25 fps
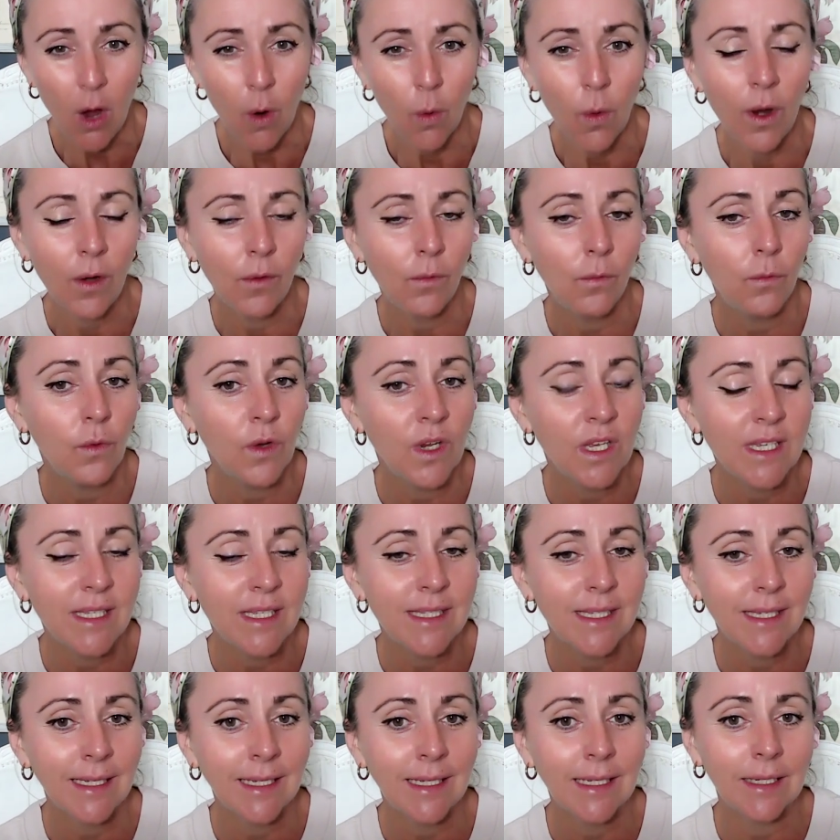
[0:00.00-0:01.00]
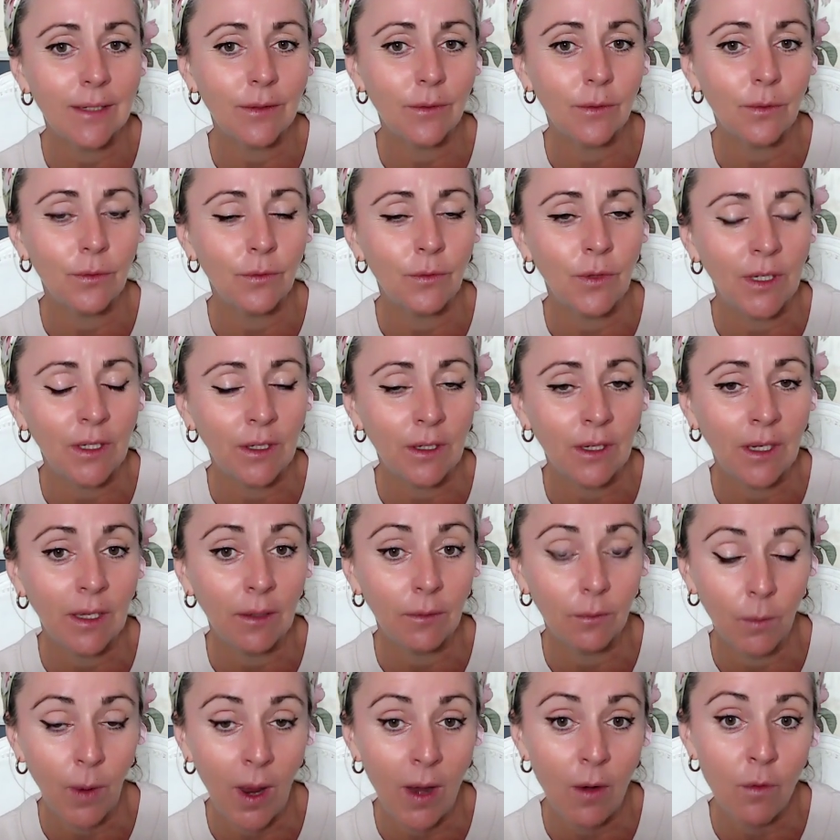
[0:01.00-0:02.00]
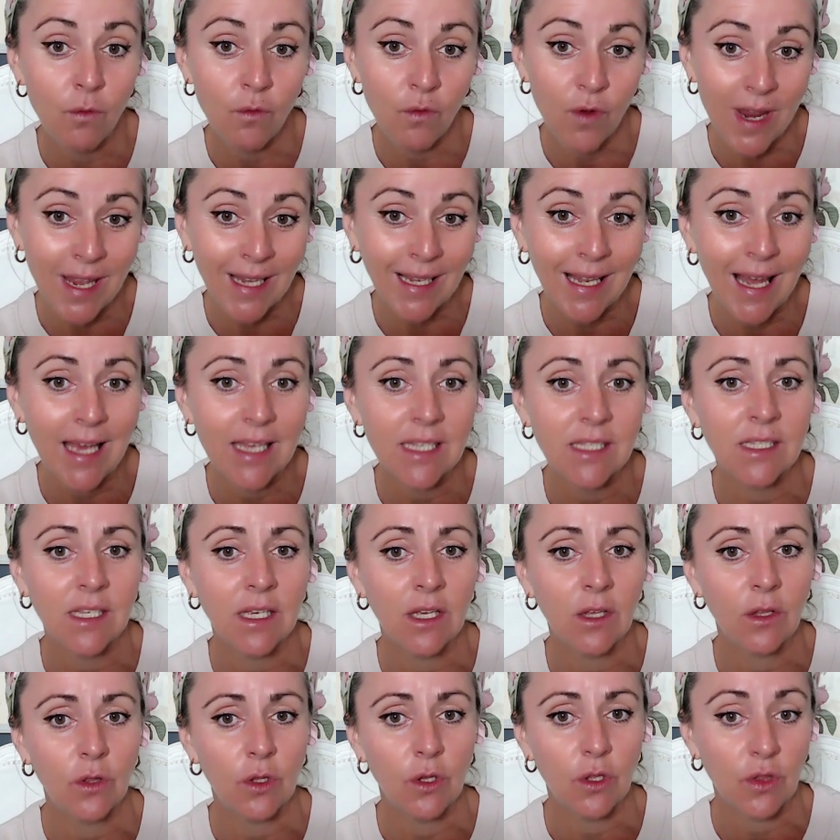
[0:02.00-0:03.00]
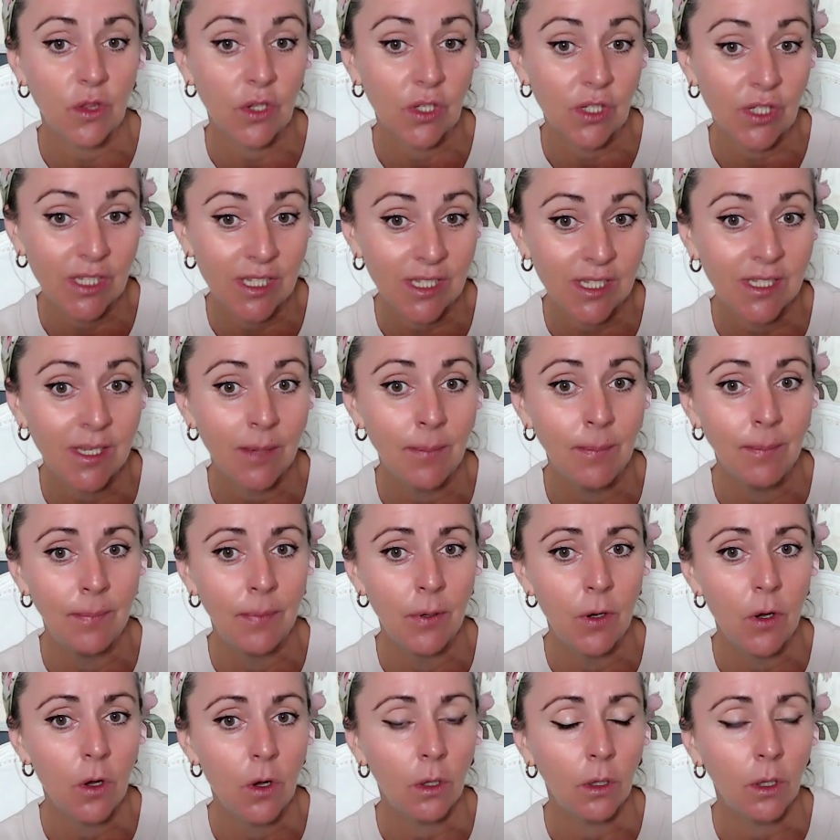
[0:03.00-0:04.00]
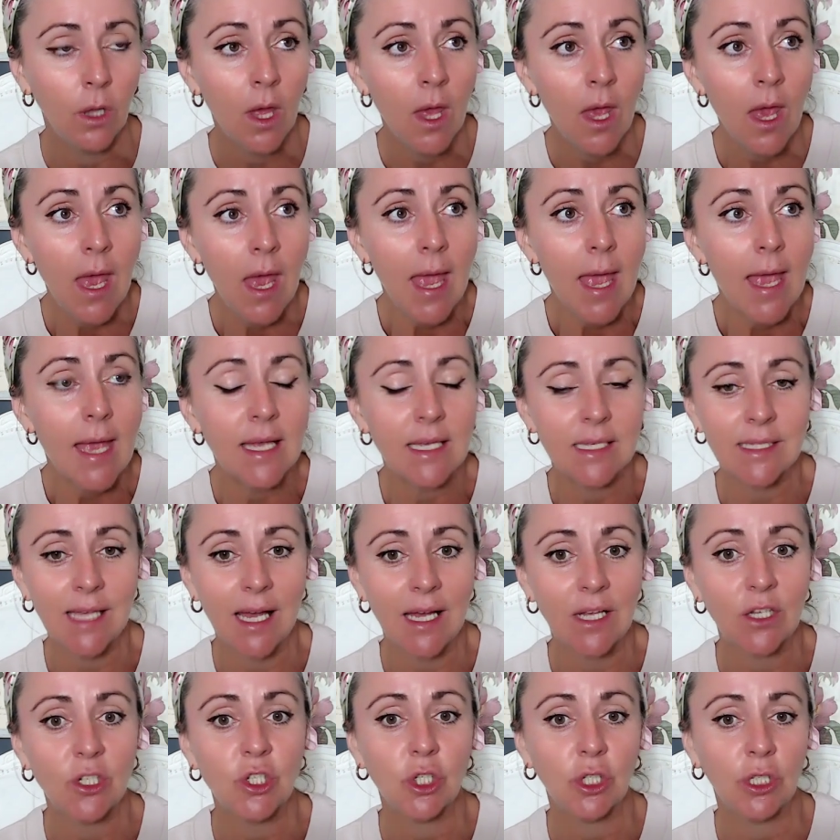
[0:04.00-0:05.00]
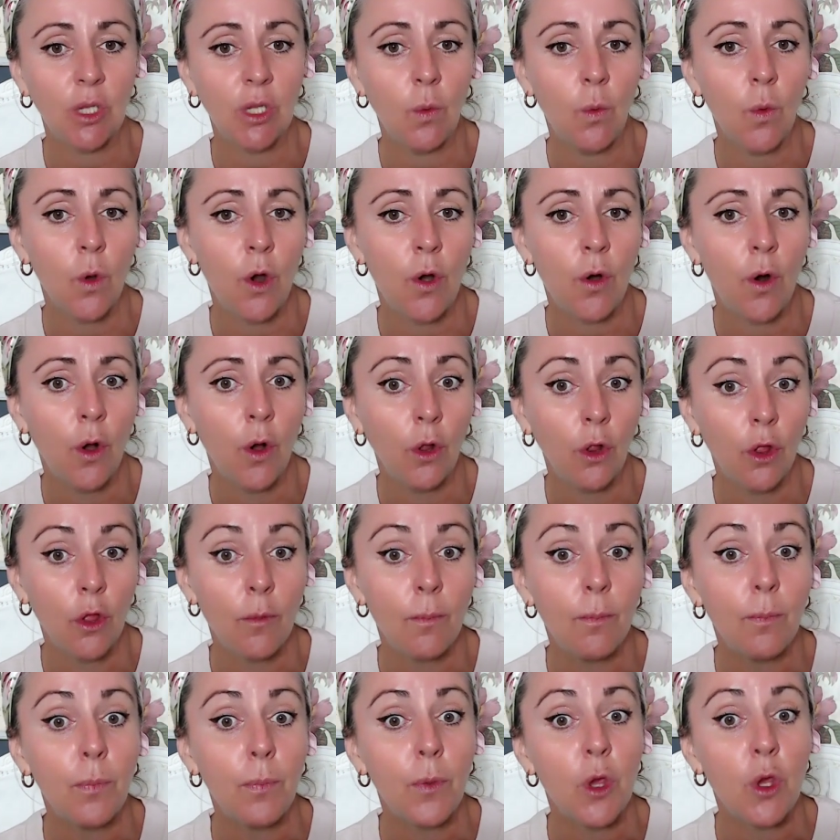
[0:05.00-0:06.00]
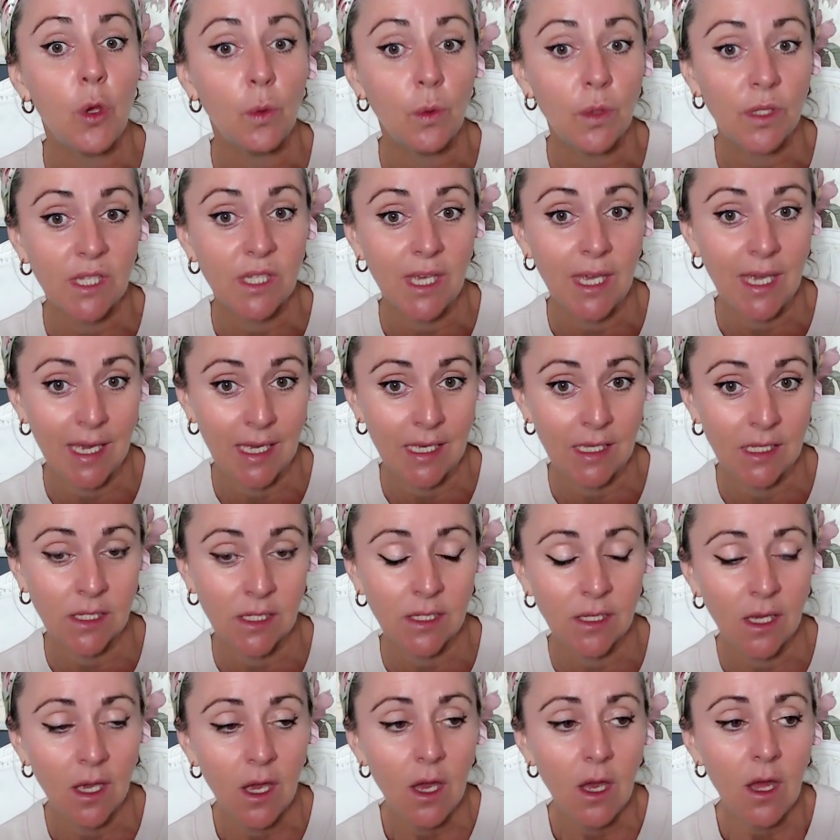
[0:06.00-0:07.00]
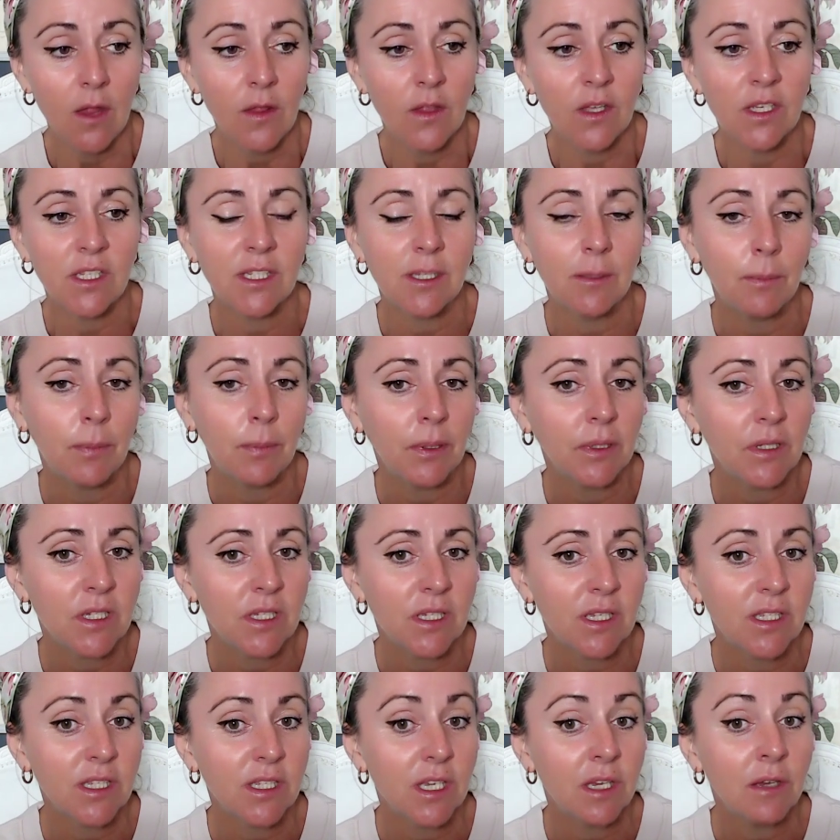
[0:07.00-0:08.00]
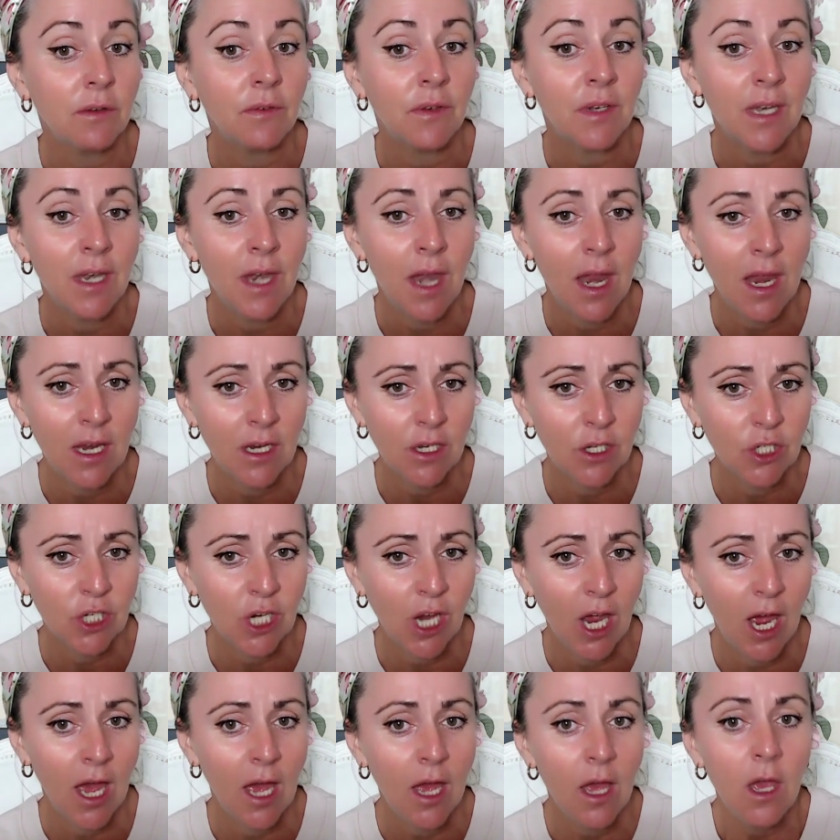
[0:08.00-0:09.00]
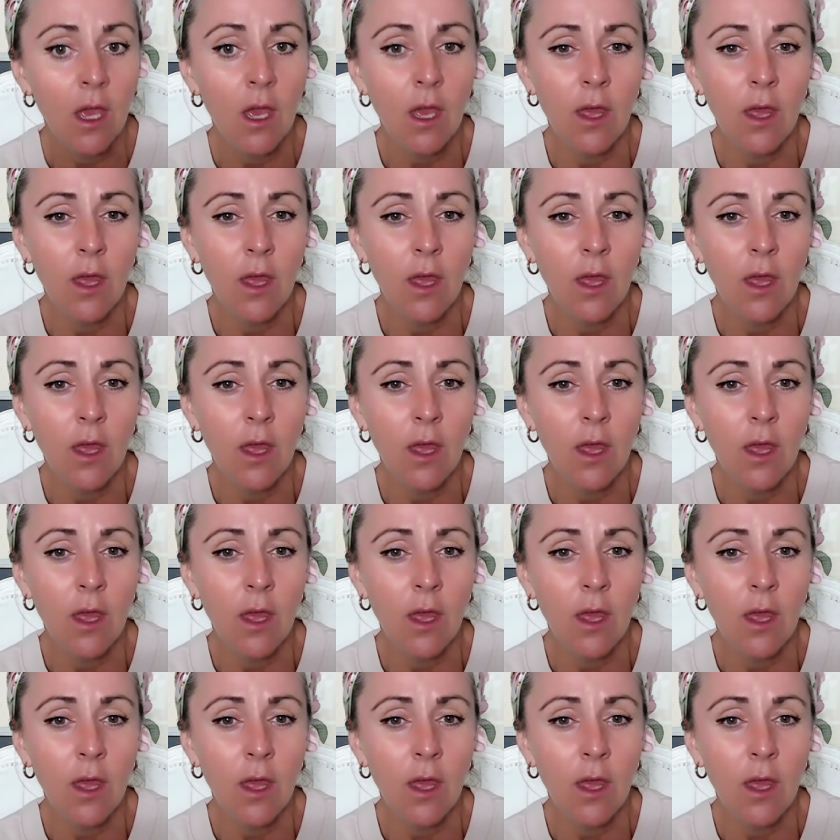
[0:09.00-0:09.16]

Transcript: We're reasoning, we're, we're realizing that the simple is actually where all the beauty is the simplicity of nature,